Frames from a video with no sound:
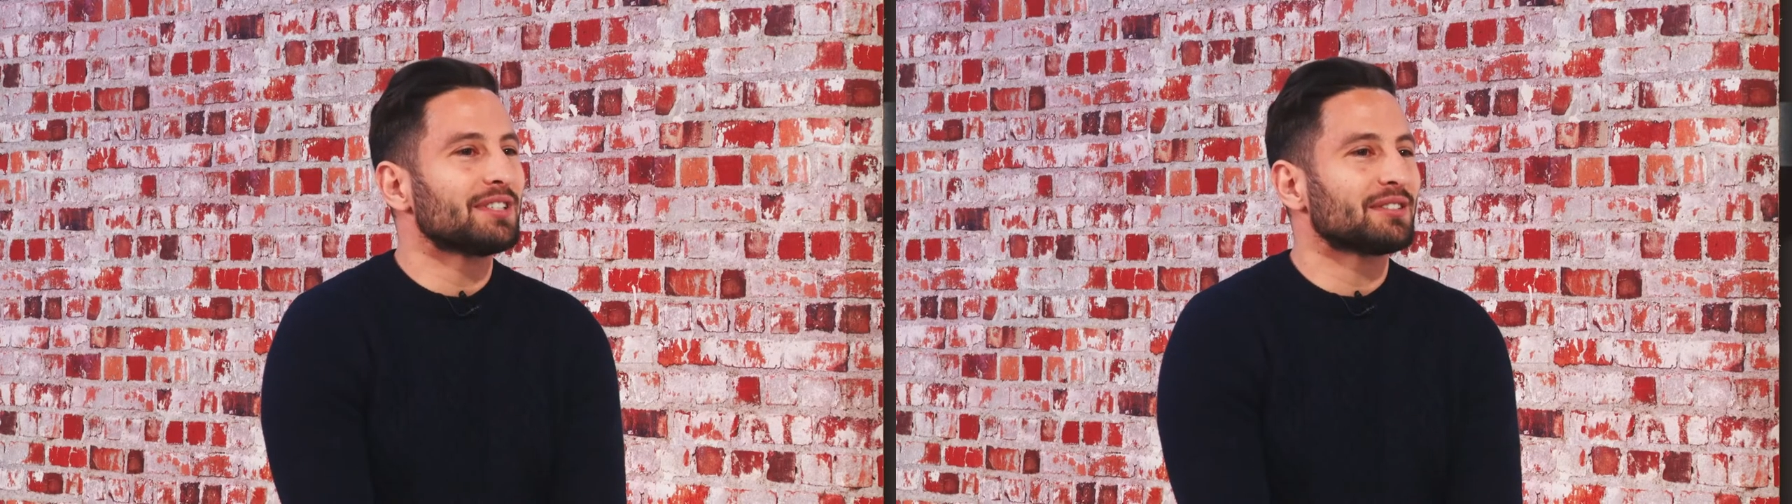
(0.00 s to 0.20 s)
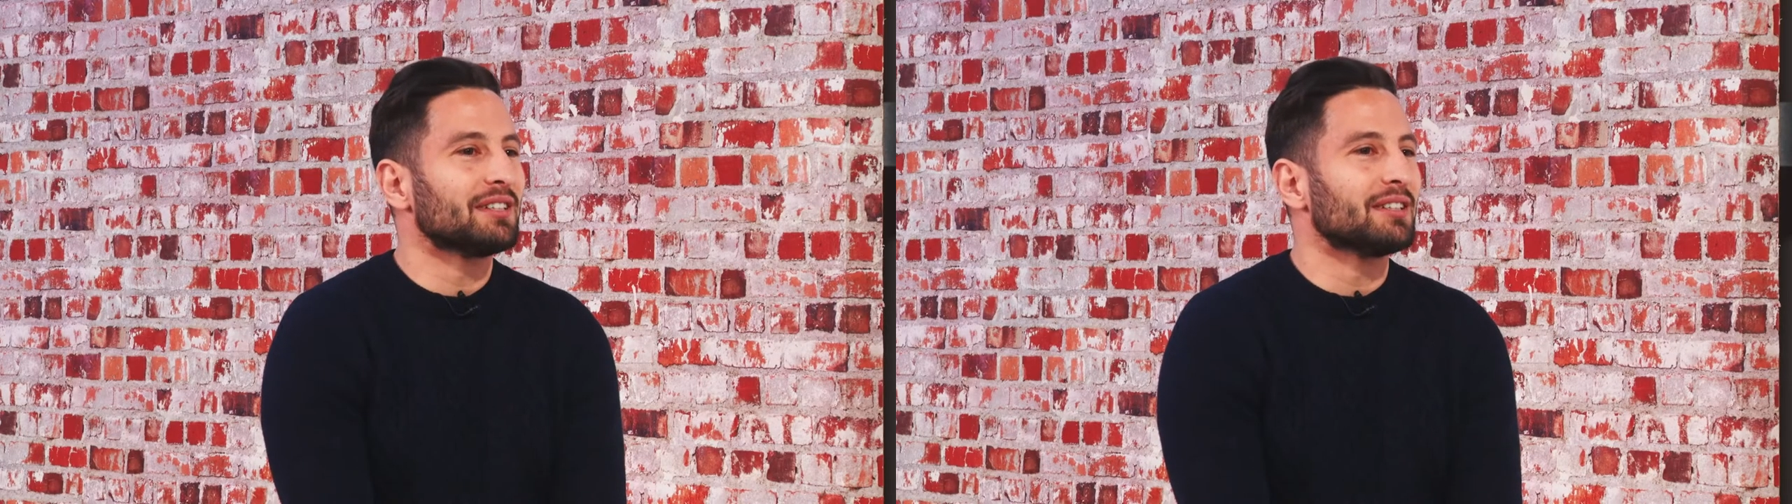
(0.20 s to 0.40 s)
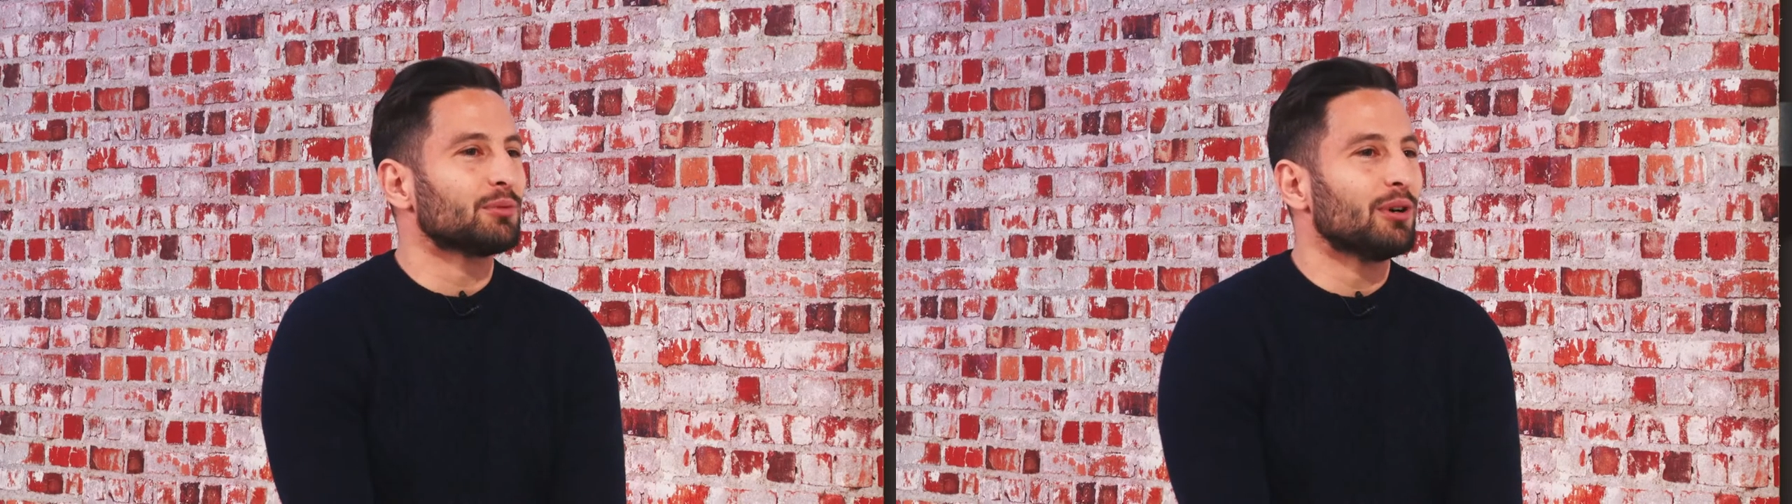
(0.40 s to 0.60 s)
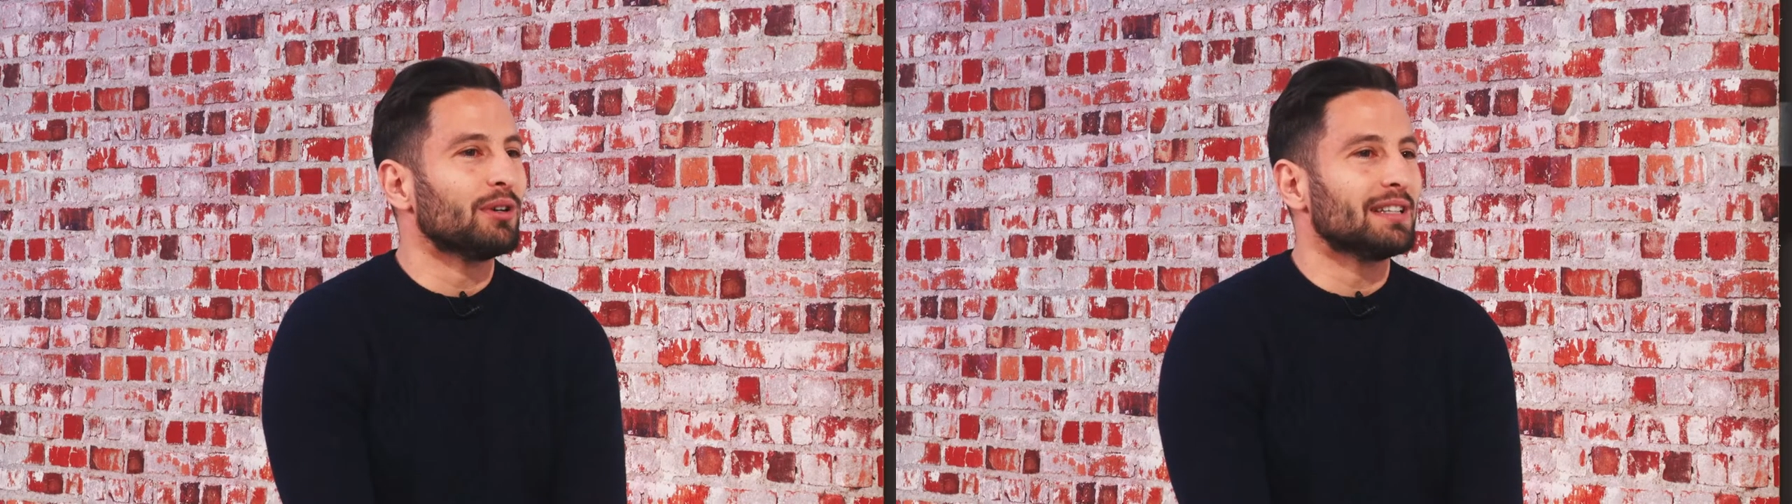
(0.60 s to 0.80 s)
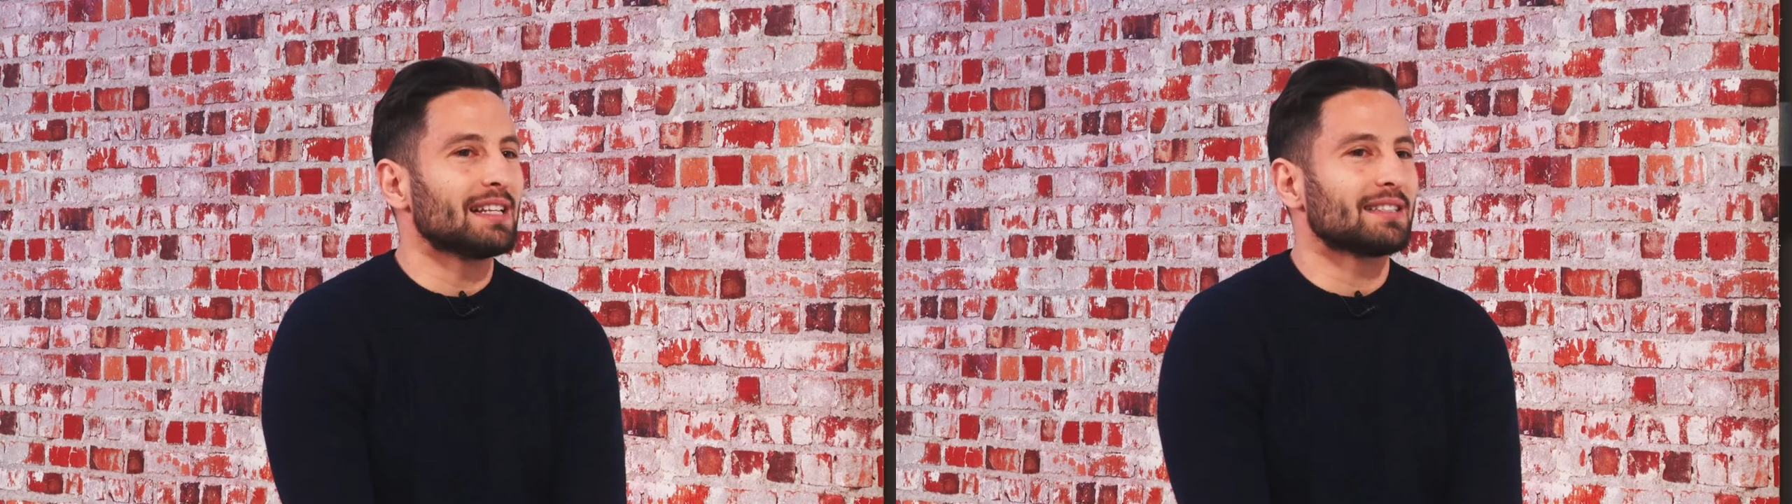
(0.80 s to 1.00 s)
isn't it, as well,
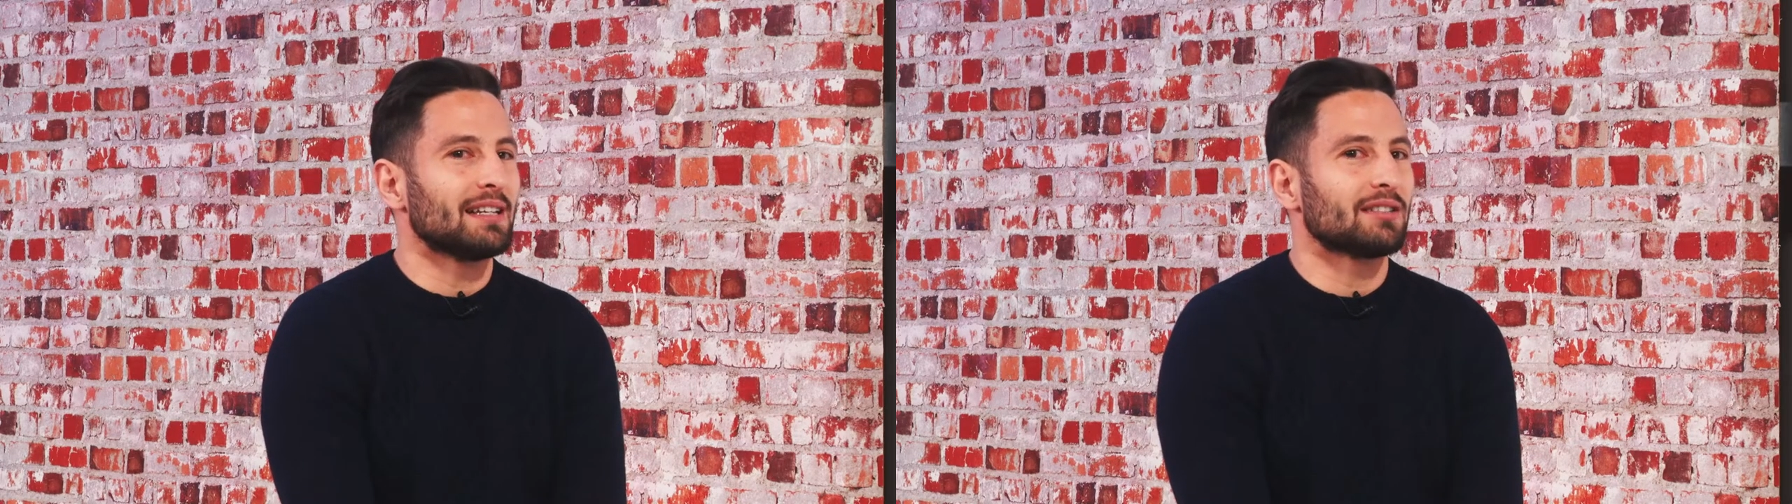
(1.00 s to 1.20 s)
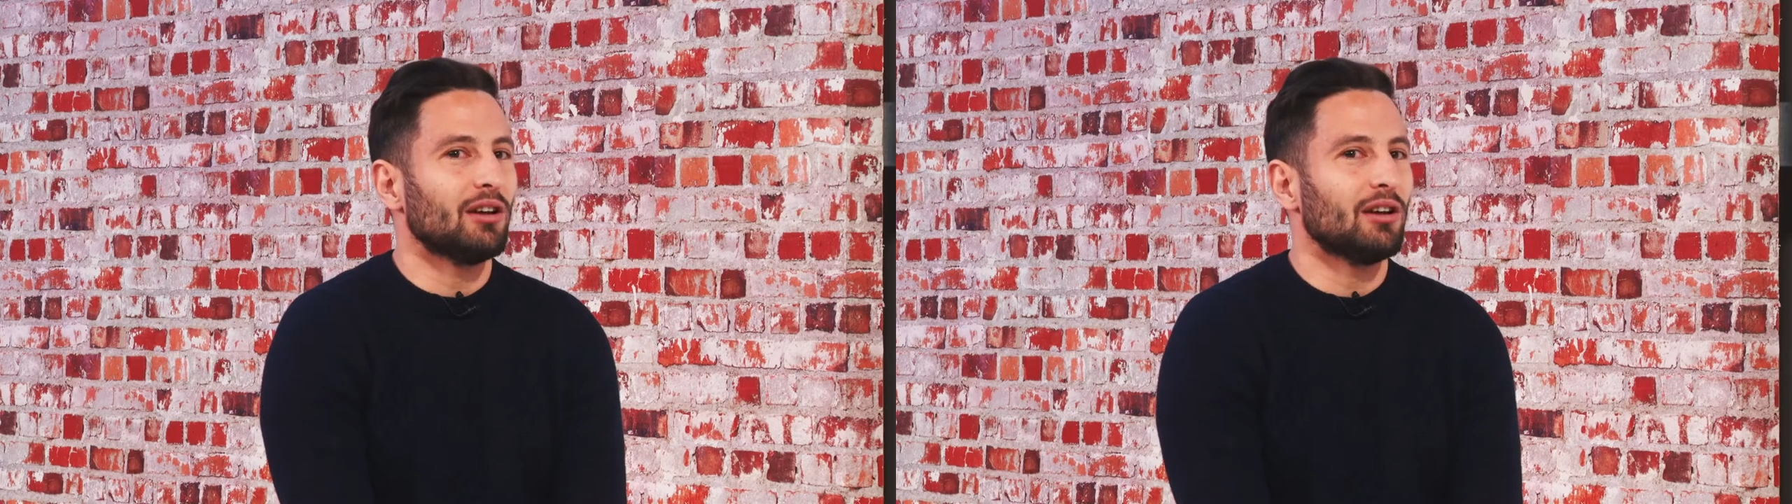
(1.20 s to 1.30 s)
in that sense.